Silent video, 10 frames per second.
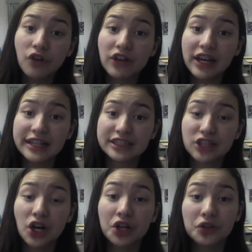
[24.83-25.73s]
overhangs
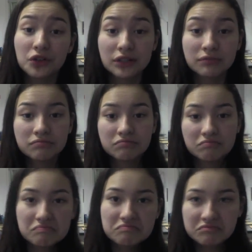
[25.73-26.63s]
on your
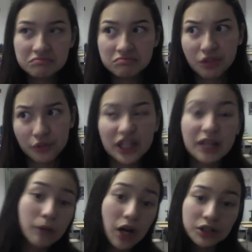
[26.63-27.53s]

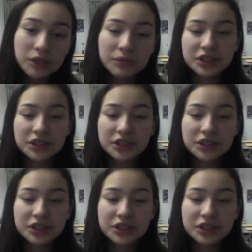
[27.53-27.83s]
3D model.